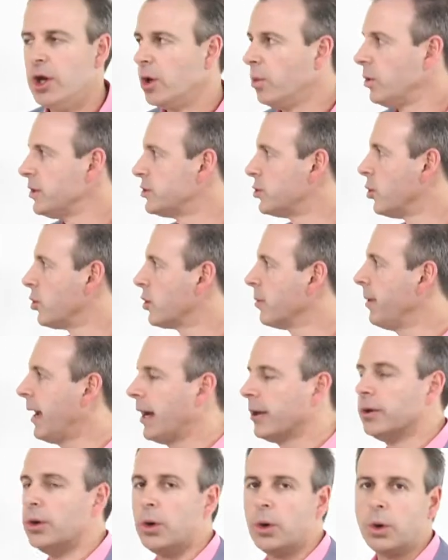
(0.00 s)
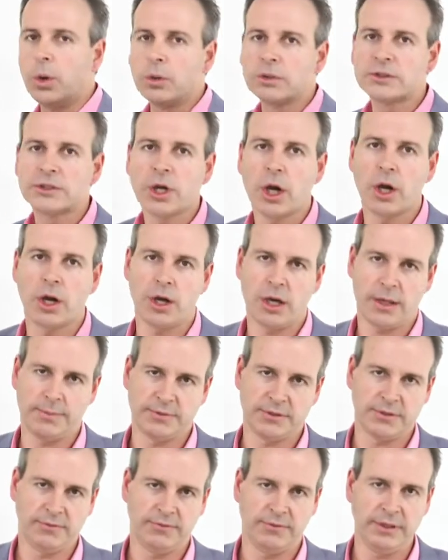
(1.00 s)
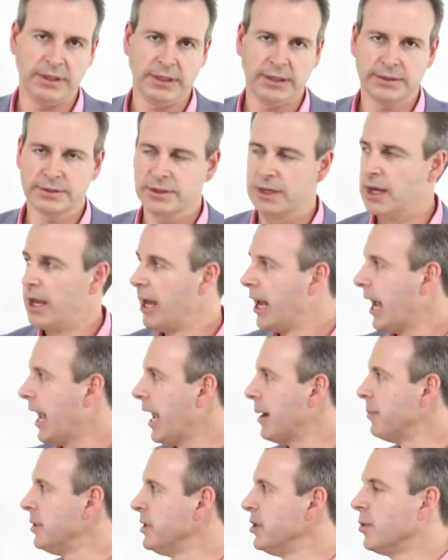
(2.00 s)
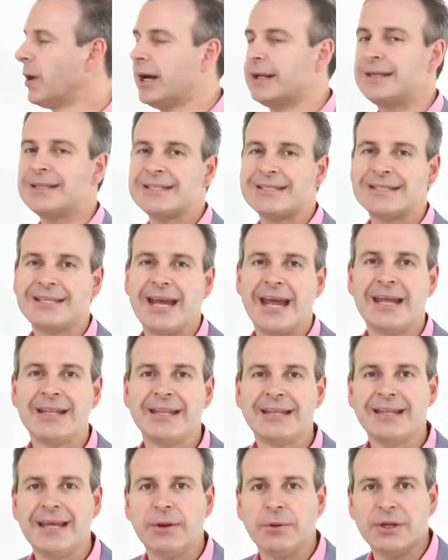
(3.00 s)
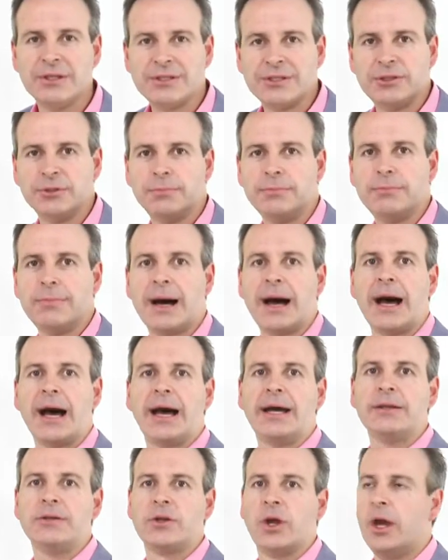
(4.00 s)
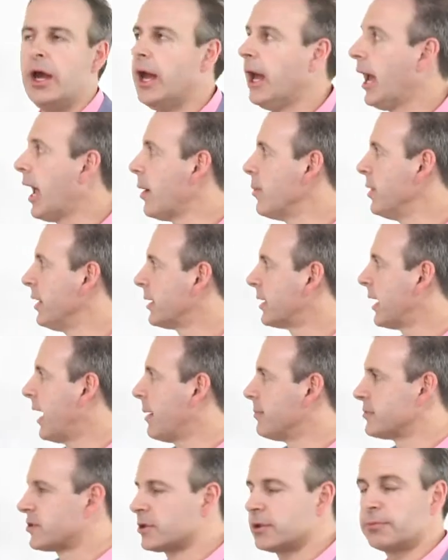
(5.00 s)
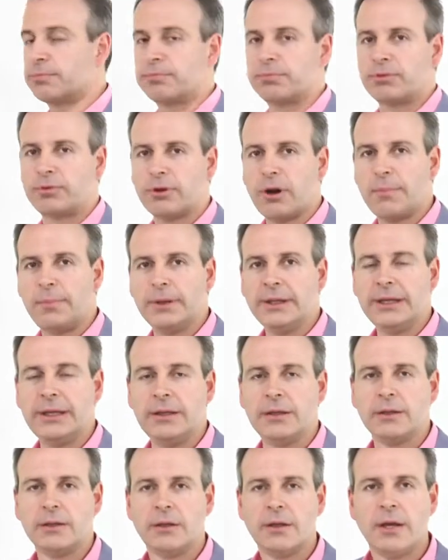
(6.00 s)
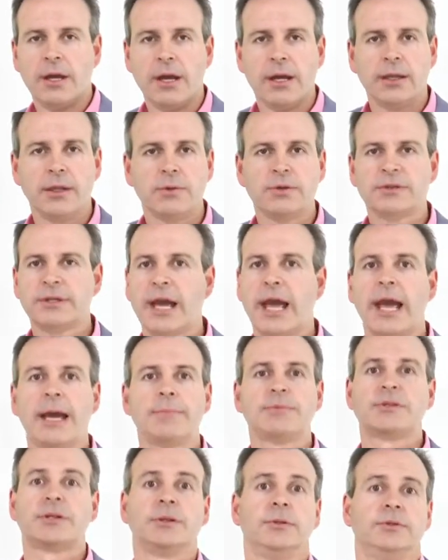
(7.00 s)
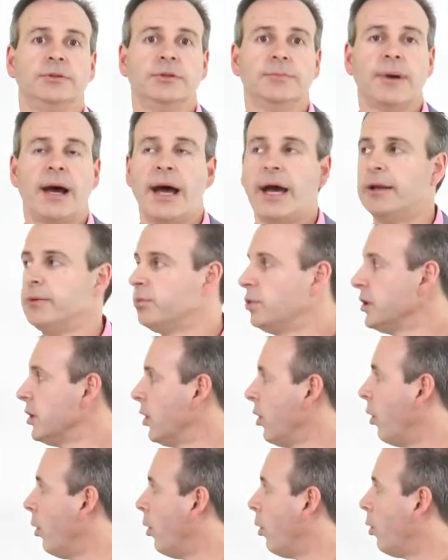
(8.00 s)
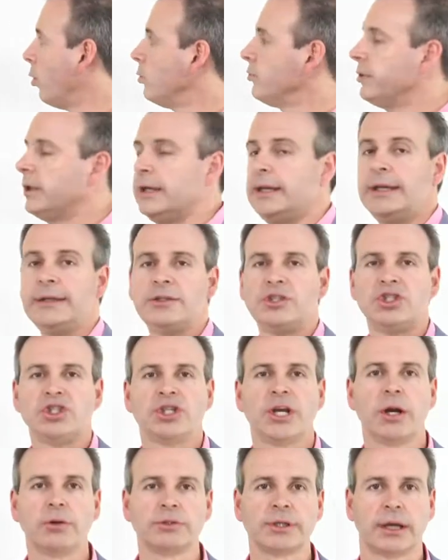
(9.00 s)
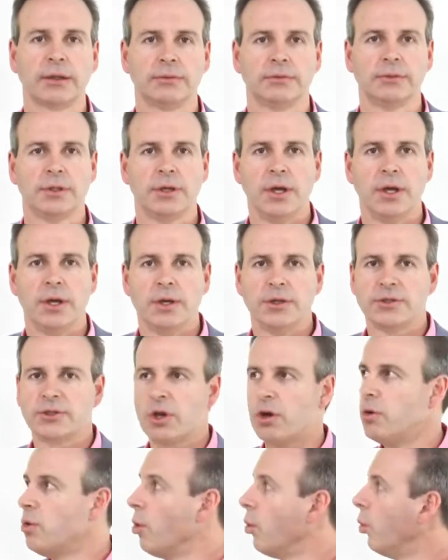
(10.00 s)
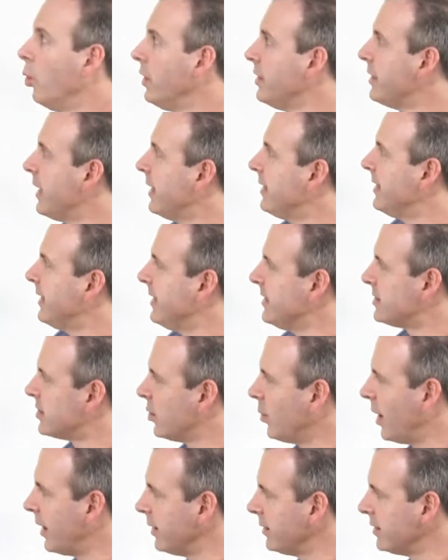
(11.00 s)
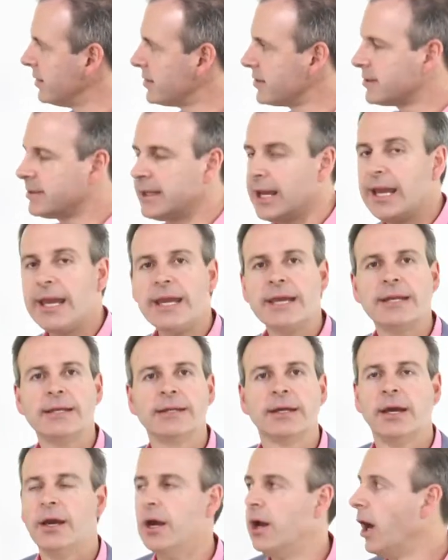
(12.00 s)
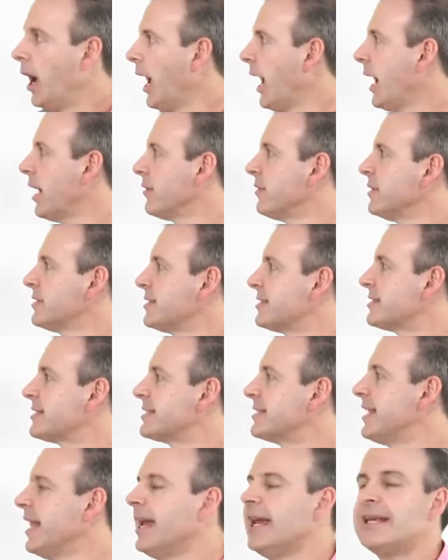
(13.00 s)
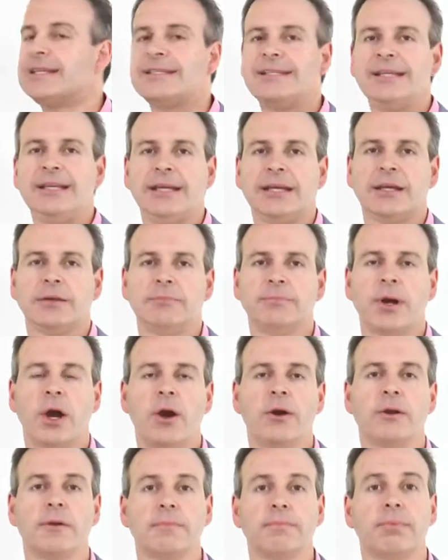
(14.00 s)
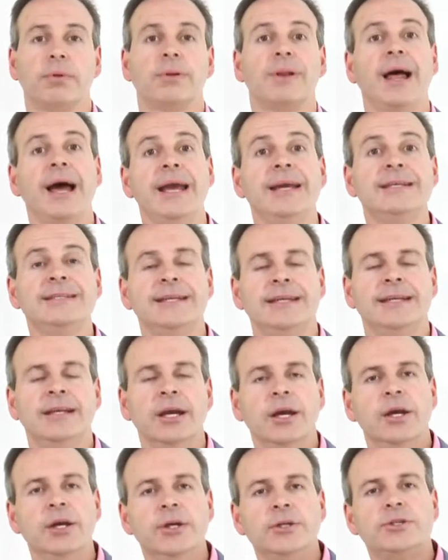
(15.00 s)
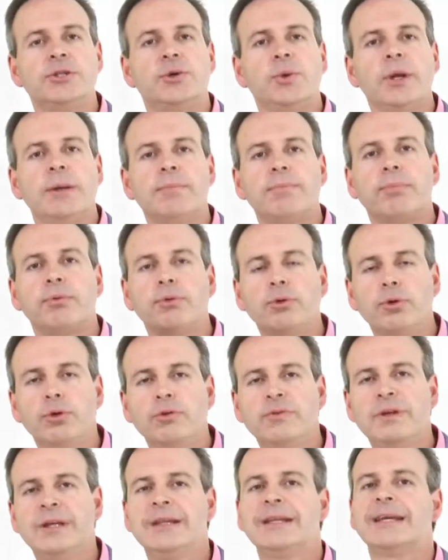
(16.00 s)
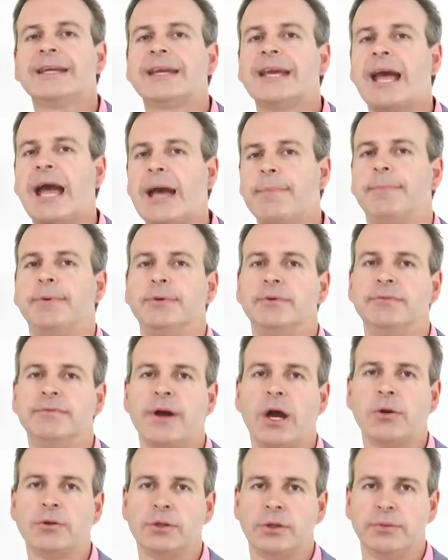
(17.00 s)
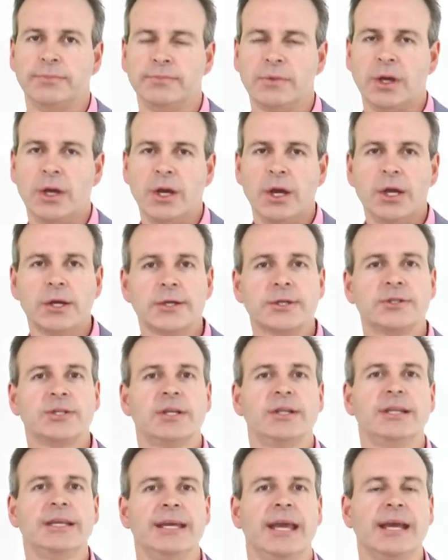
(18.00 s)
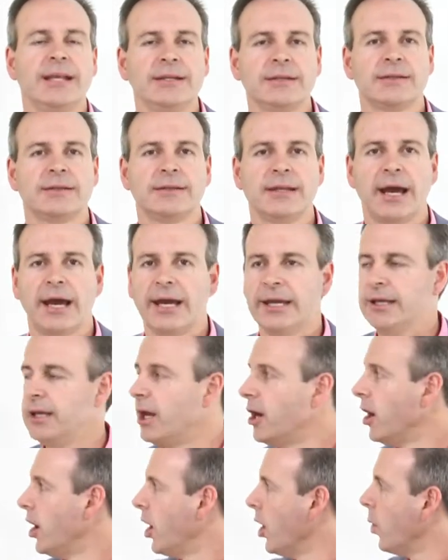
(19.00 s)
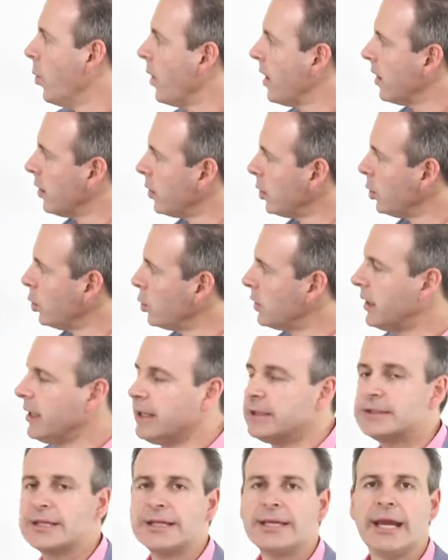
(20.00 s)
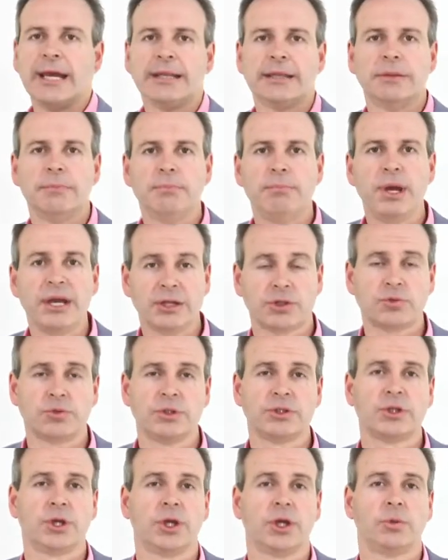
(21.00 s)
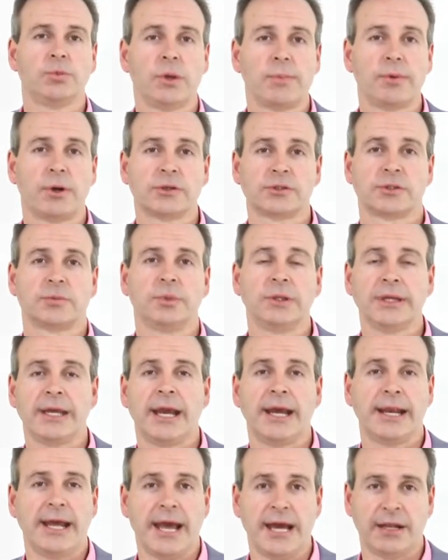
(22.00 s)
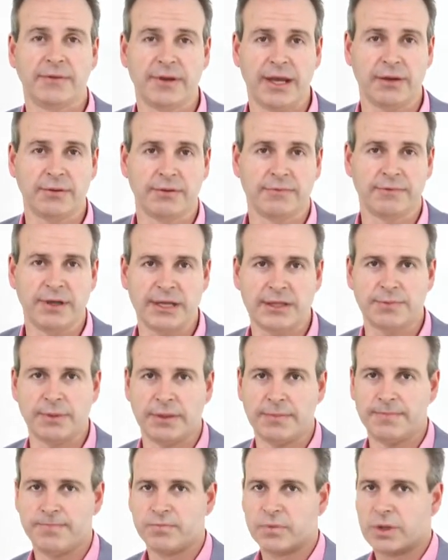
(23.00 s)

we talk about all types of things. And when you understand that there is demand, and when it comes to property, there is absolute demand. We all need shelter. So we then need to understand how the scarcity component plays in to improving the capital value. Because at the end of the day, we're looking to get the best return we possibly can out of our investment.